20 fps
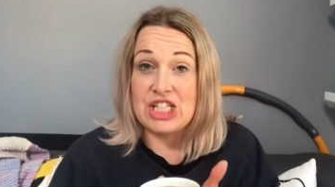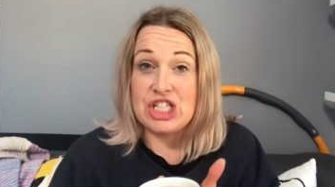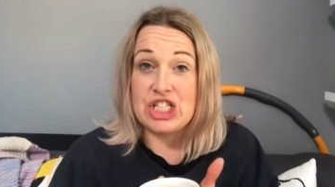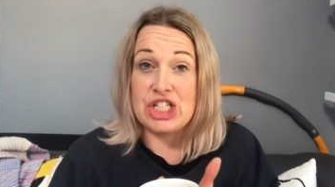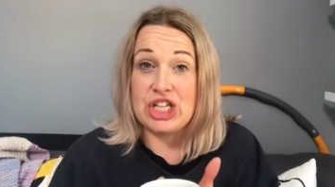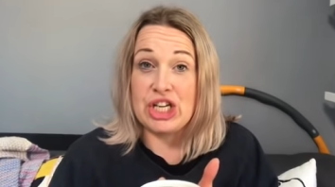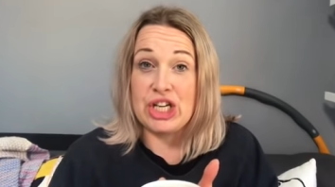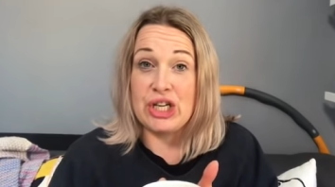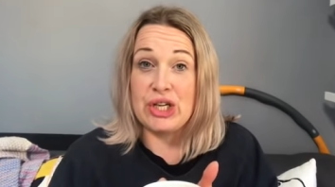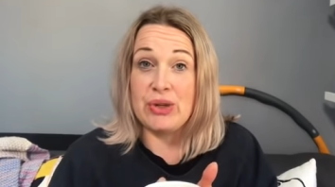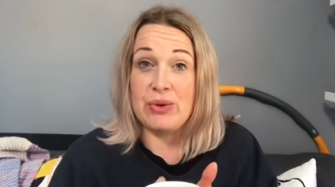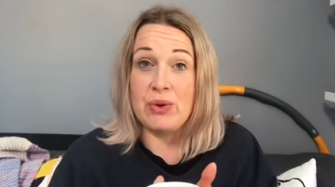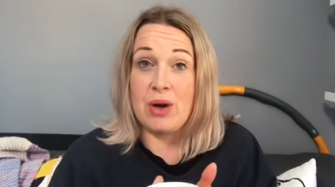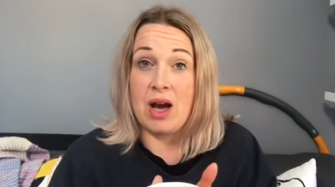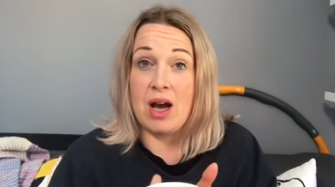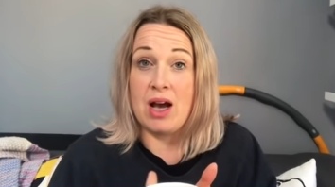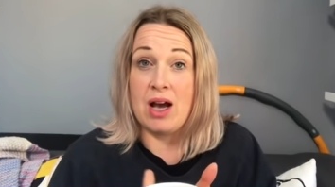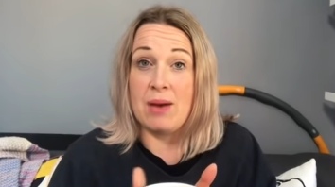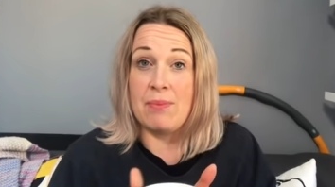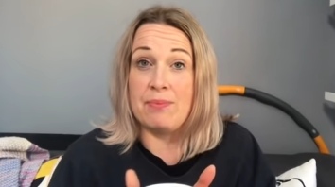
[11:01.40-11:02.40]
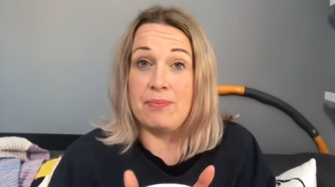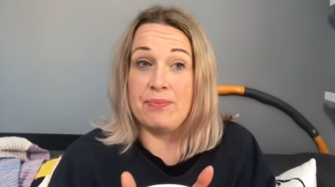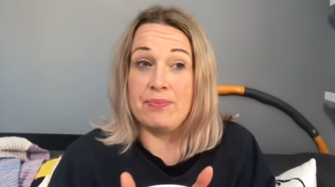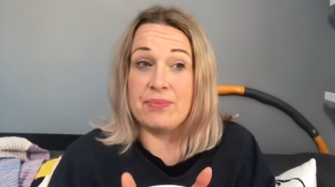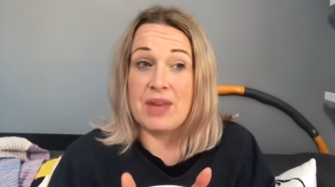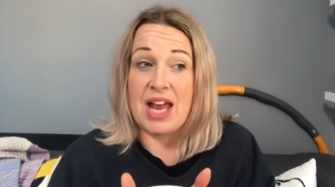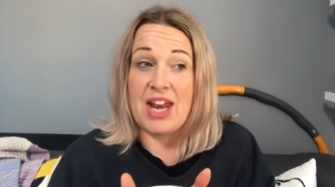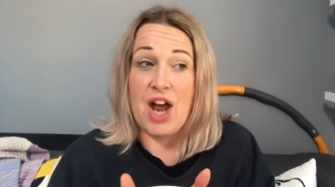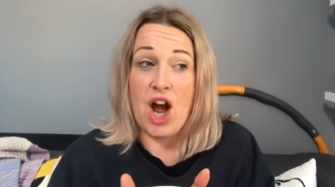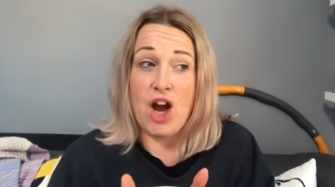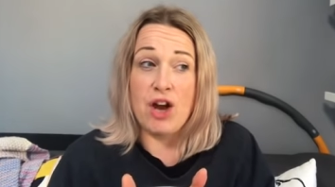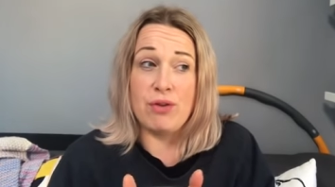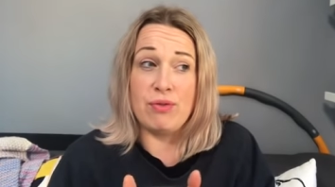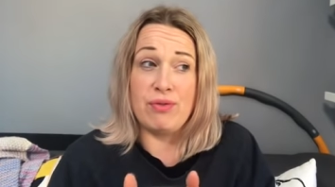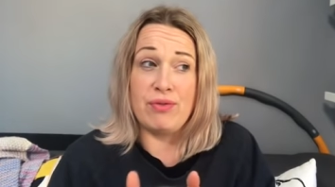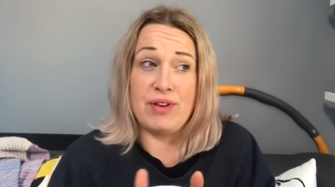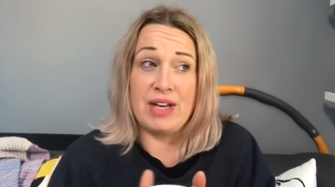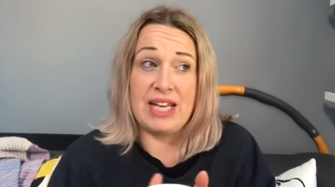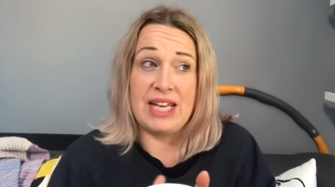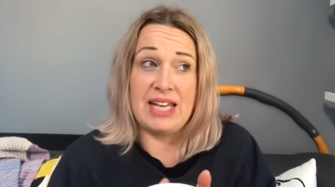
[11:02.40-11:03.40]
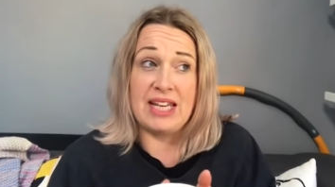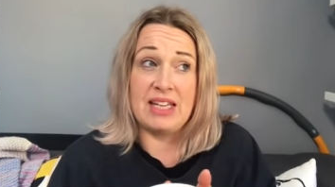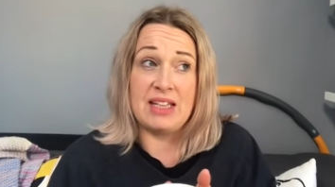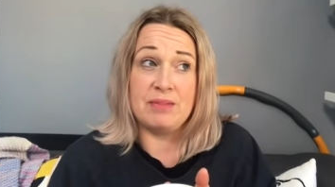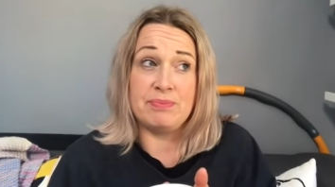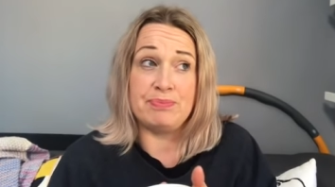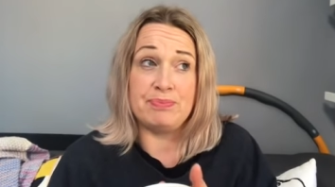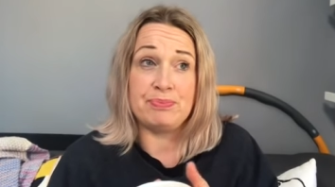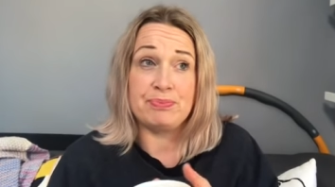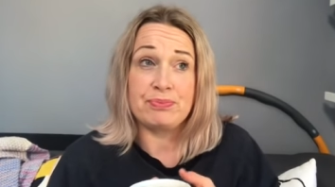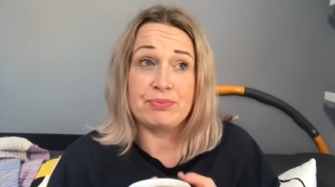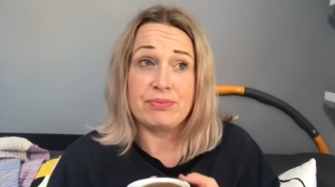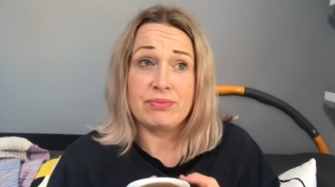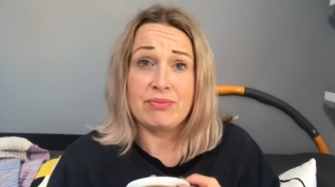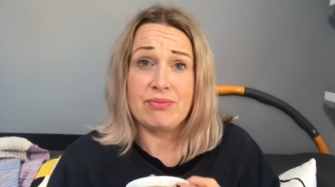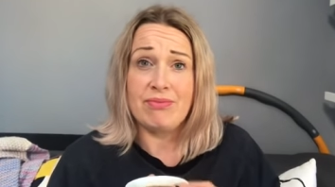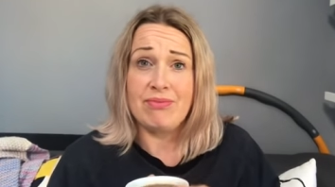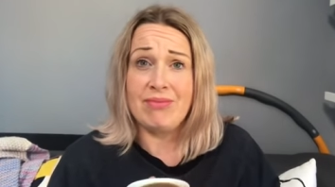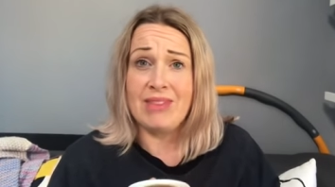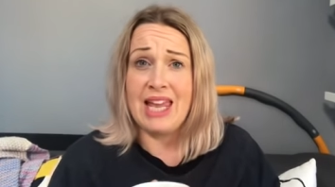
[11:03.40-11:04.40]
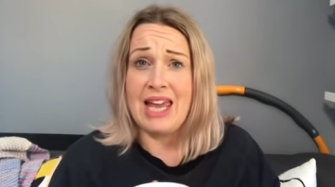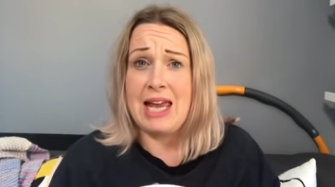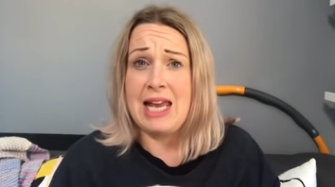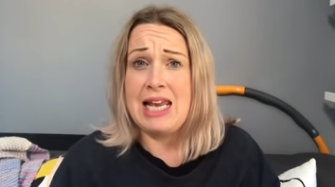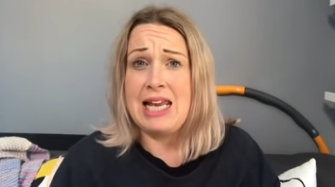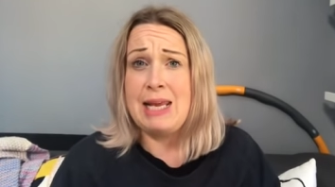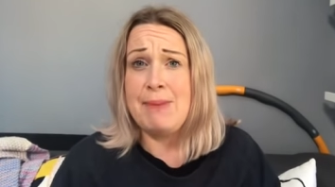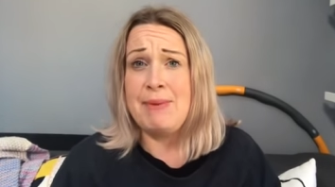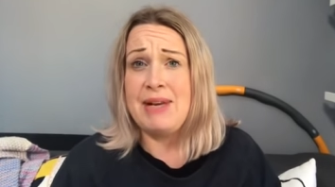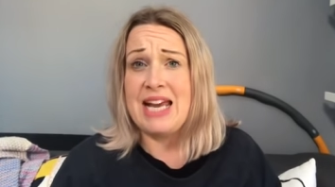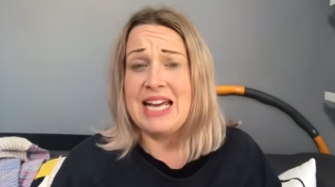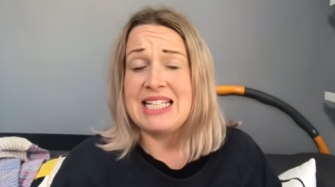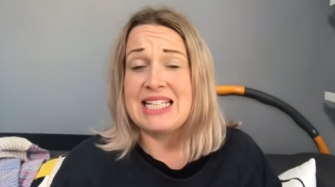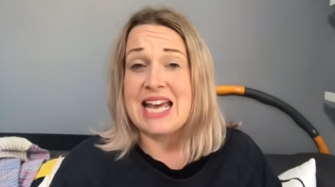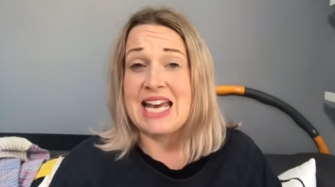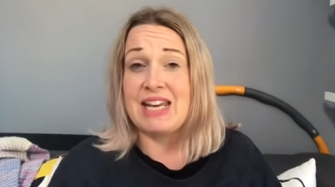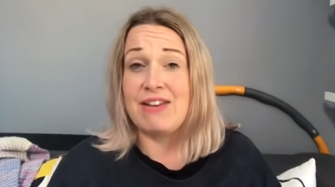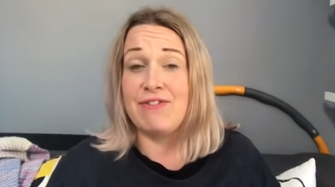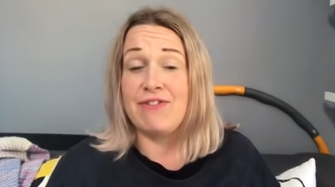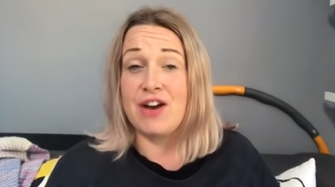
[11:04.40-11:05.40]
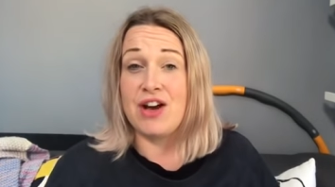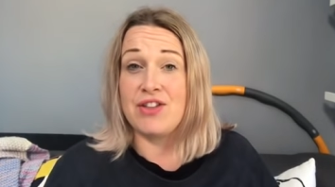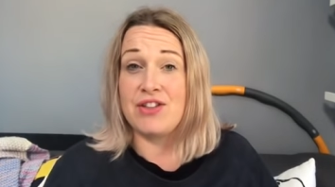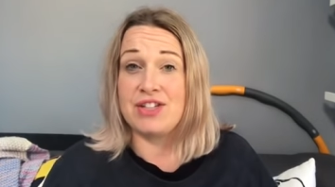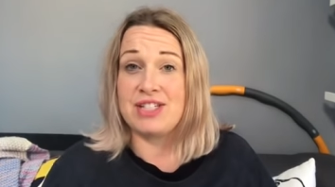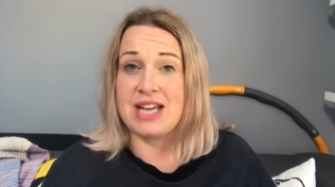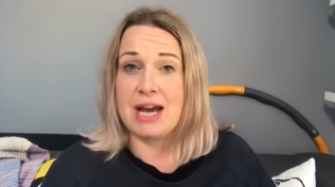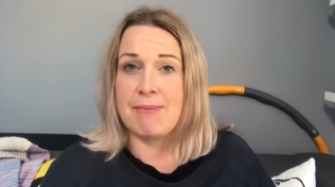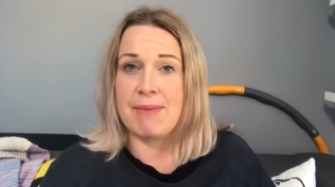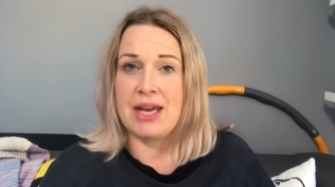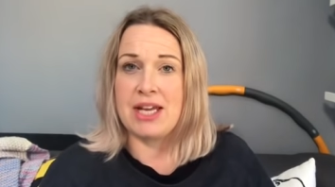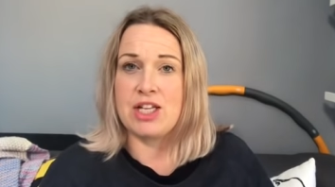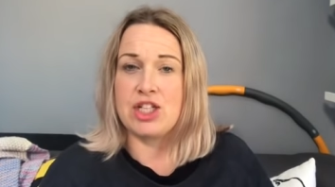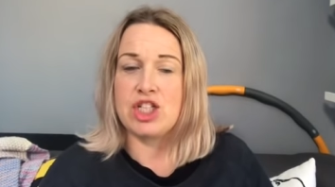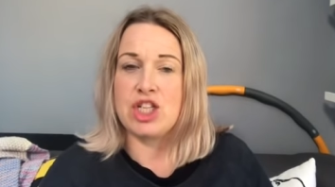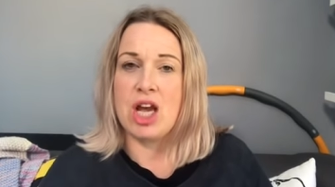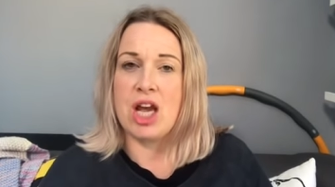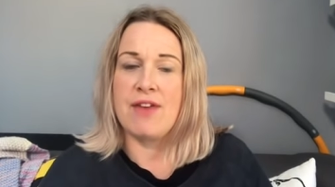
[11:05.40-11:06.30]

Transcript: to do um, and hopefully eliminate any further damage.